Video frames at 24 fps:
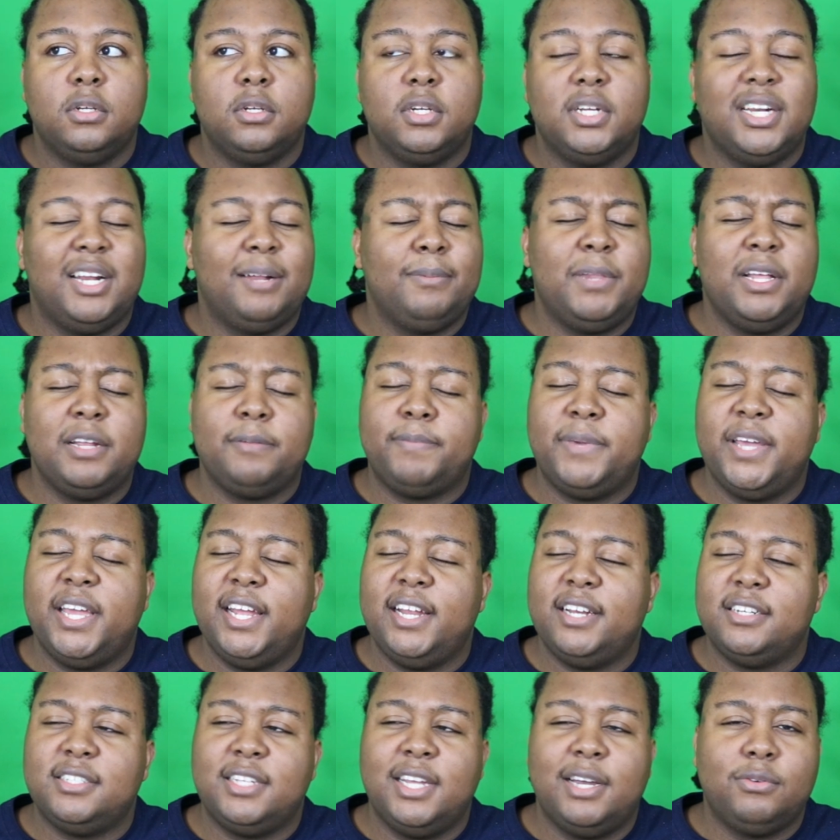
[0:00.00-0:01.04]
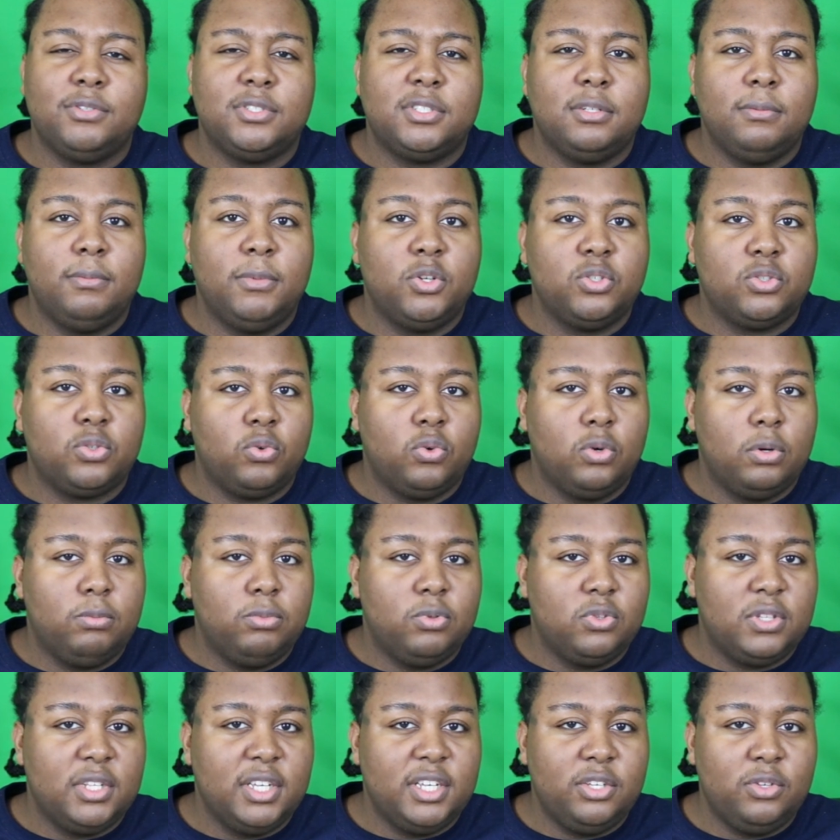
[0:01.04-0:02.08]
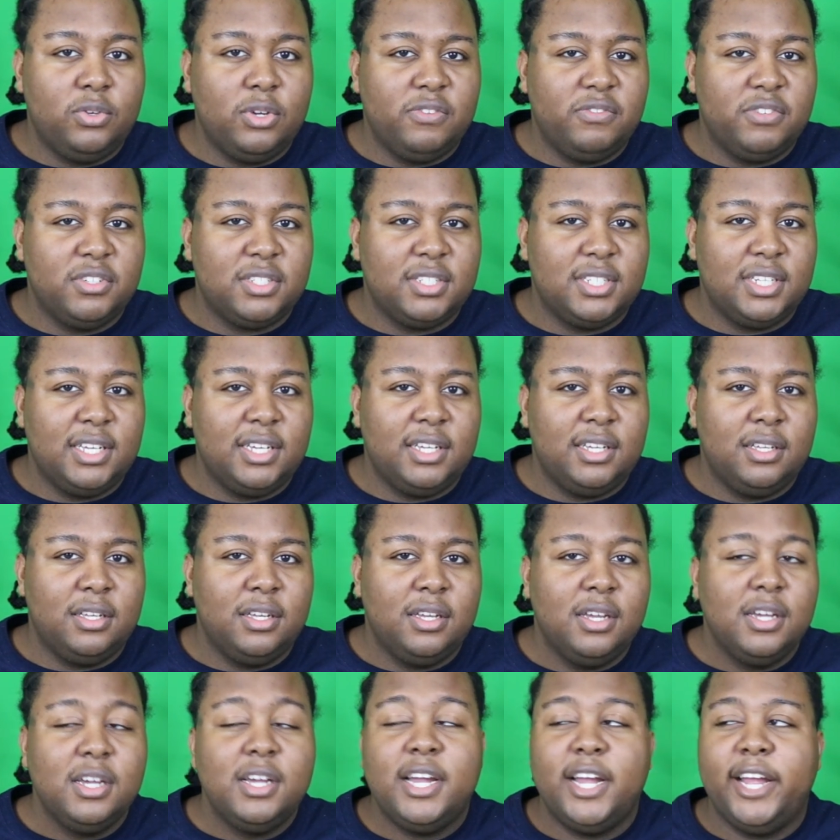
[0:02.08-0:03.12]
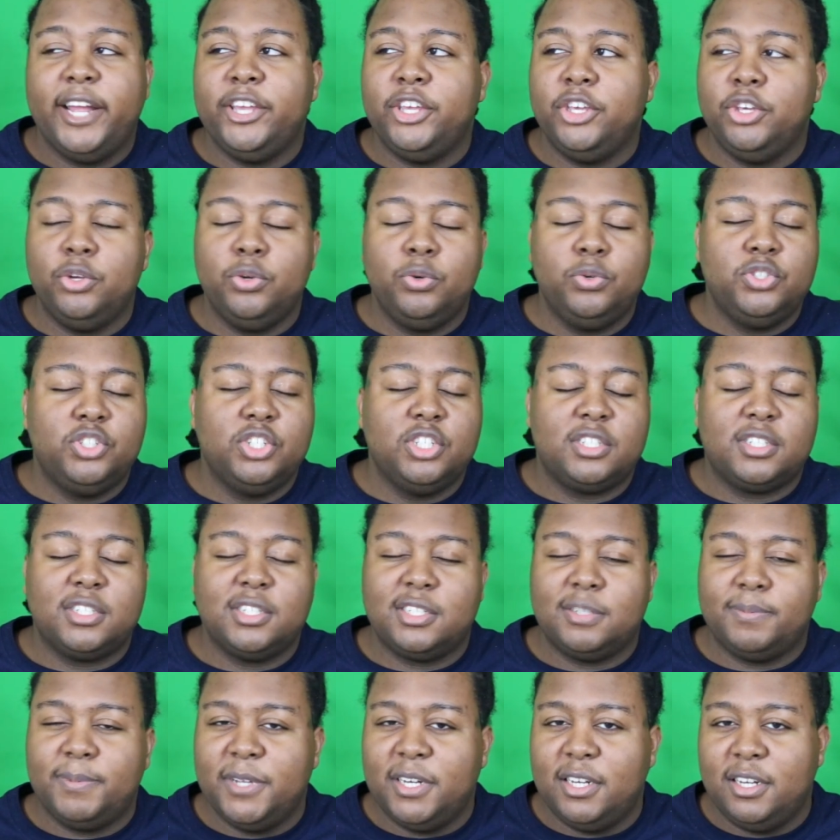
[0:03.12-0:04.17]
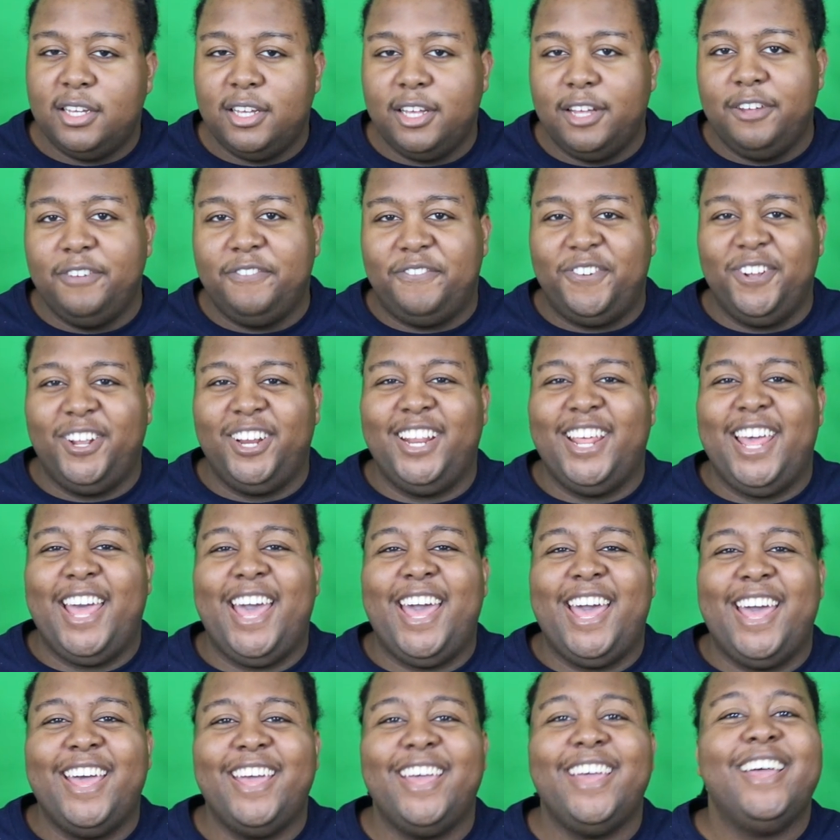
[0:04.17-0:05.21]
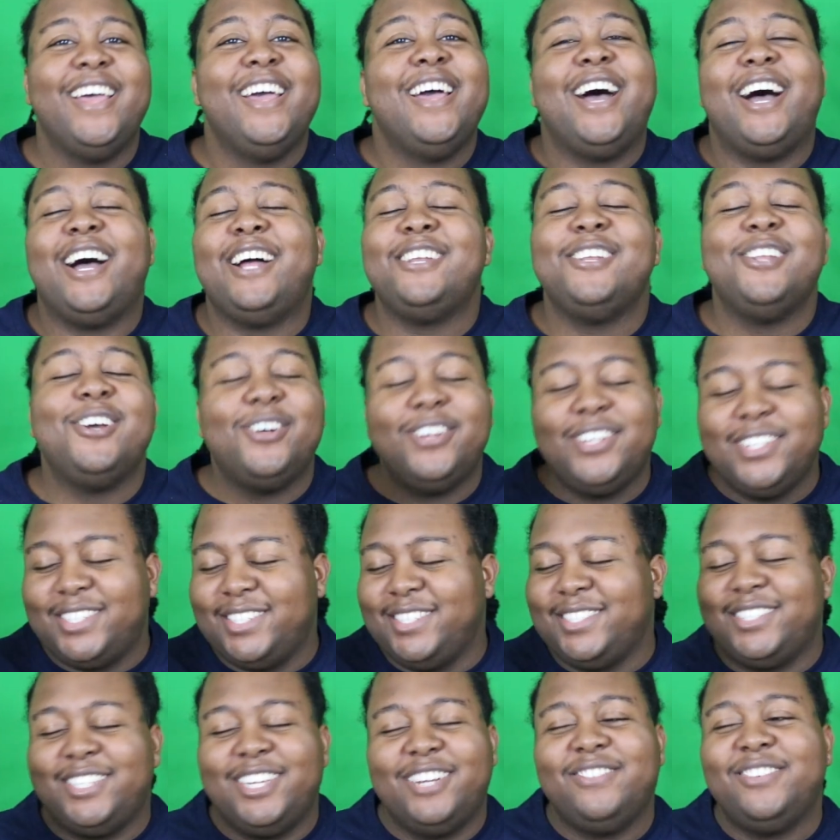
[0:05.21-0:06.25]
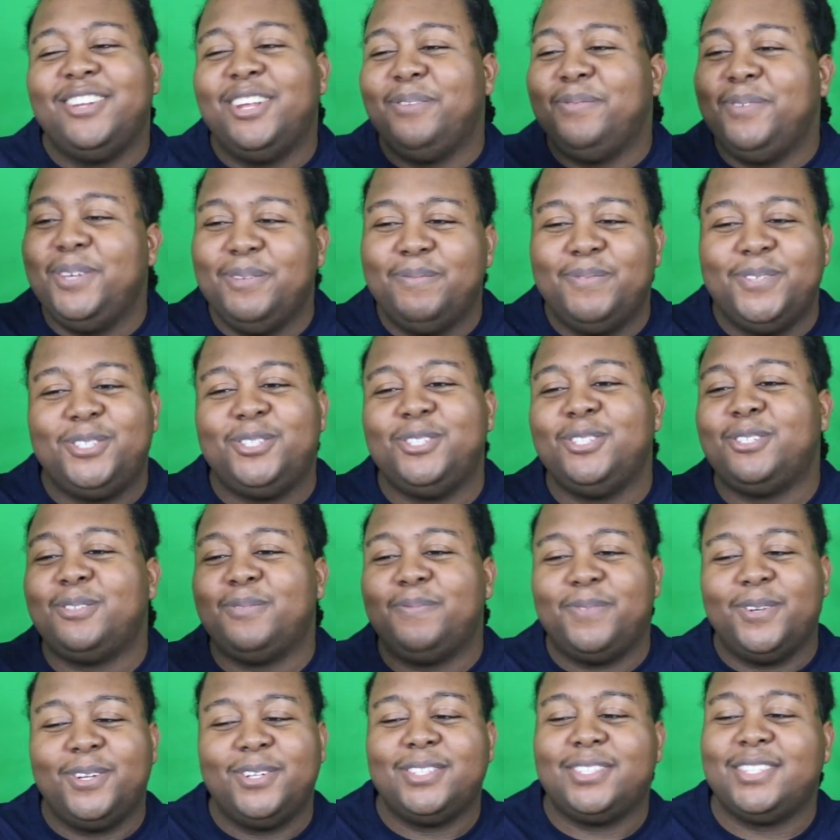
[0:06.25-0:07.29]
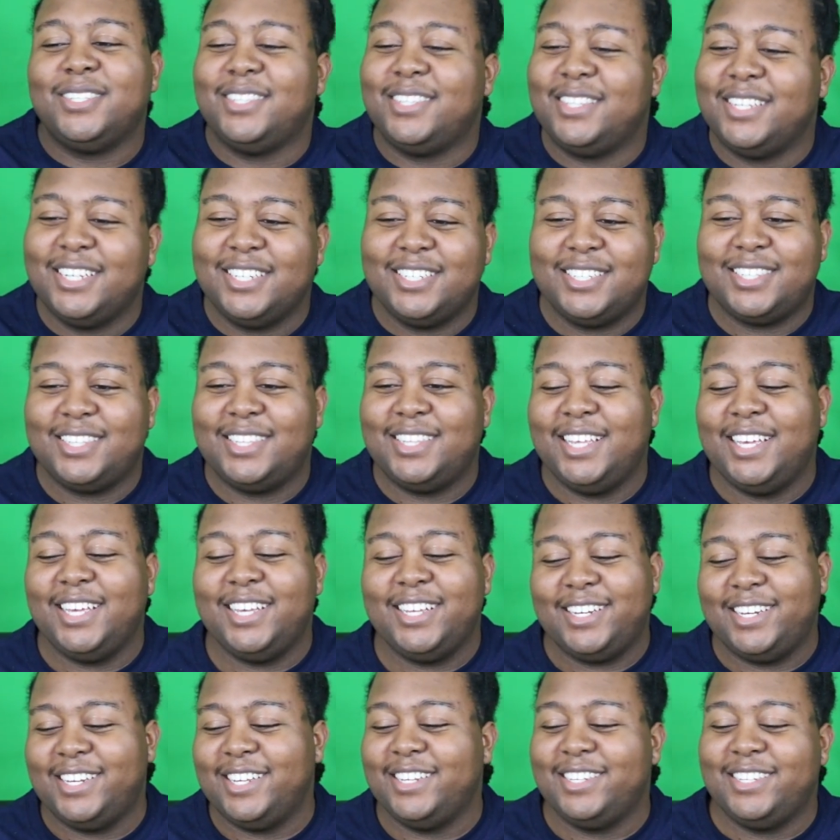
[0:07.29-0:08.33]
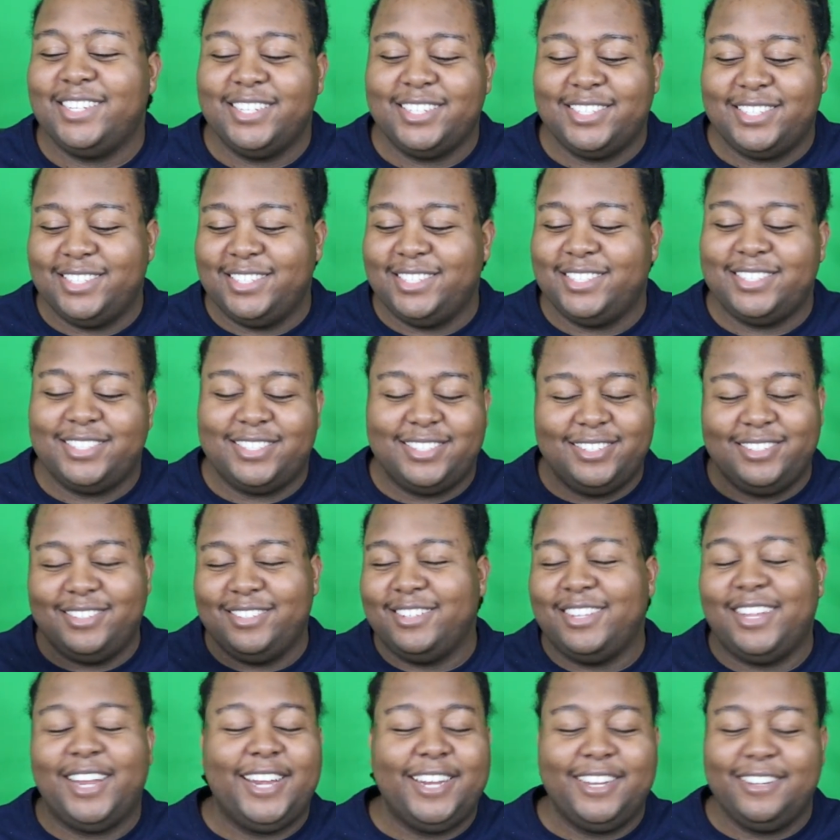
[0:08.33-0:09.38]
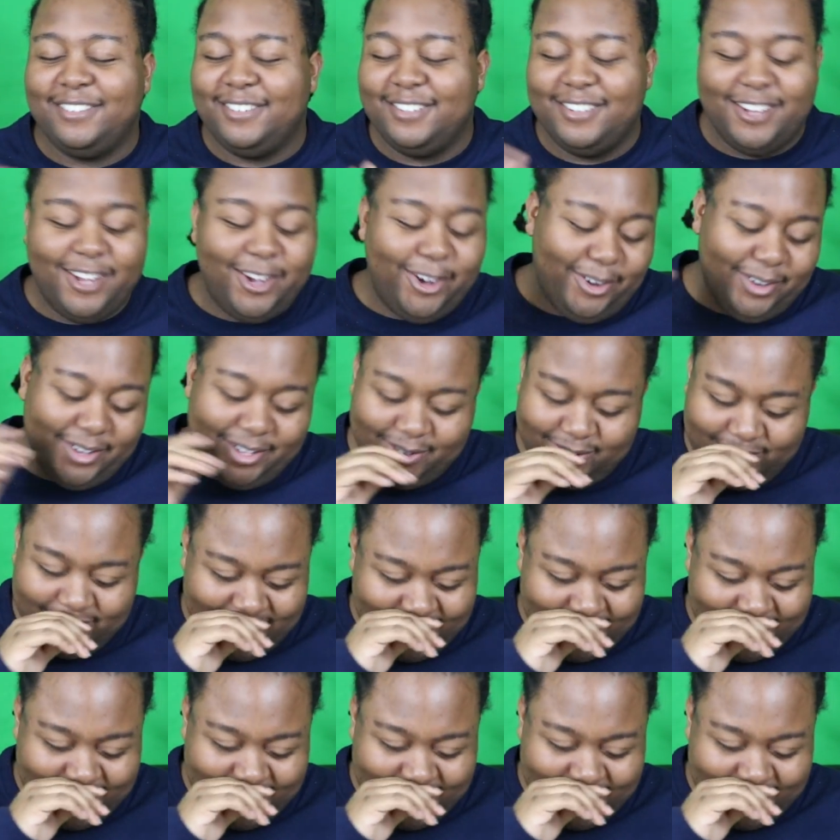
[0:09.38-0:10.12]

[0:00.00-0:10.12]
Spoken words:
And I'm like, Paige, that was the most horrible thing you ever seen, and you just suspended him for that? I know this is WWE, but you're supposed to just think that this is, like, no, it was